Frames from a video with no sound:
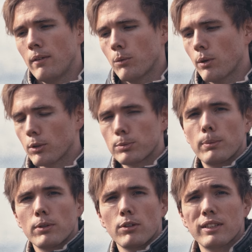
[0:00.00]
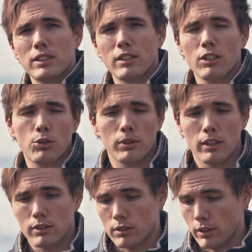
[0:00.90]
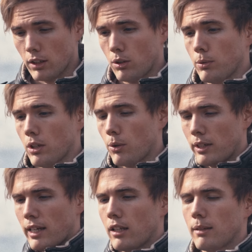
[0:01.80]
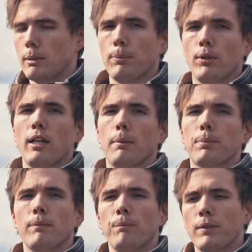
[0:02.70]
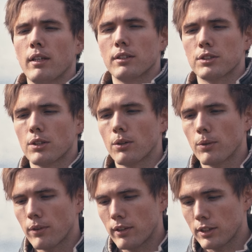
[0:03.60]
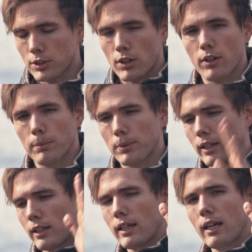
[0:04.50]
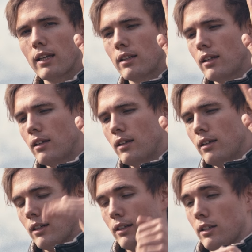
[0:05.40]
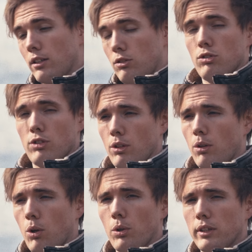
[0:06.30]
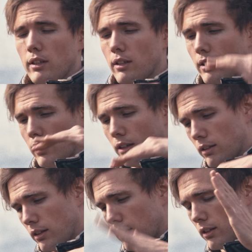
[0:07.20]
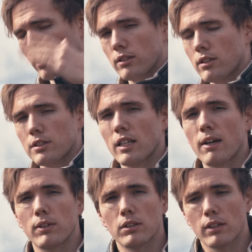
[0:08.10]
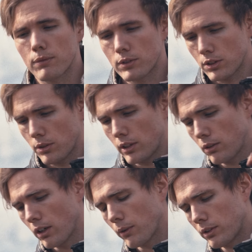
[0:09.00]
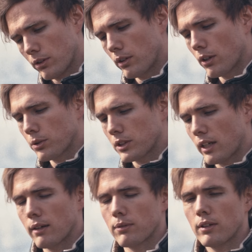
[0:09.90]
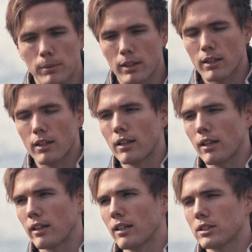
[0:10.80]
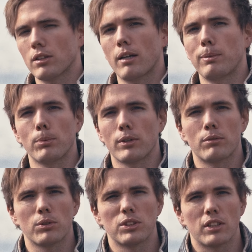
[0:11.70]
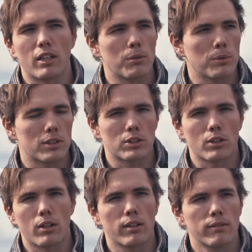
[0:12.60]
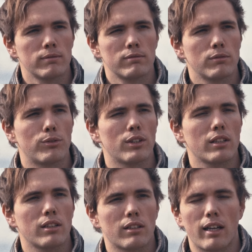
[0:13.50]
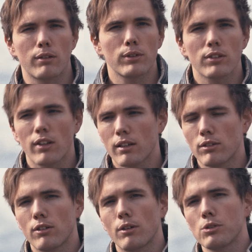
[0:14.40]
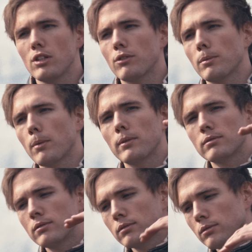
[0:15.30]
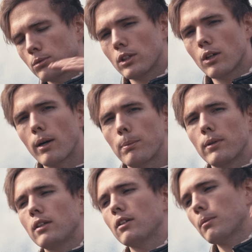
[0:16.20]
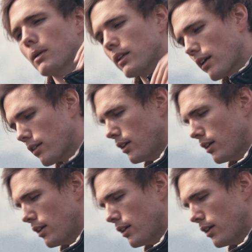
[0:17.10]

What most people do instinctually is they're like, oh, we're going down, let me pull up. And so they stall the plane again and they still hold it and then it, it, doesn't have any lift. So then you go into a nosedive. And, and I guess a lot of people get really scared with the stall feeling. Kind of feels like zero G for a moment where you go up and then you come back down.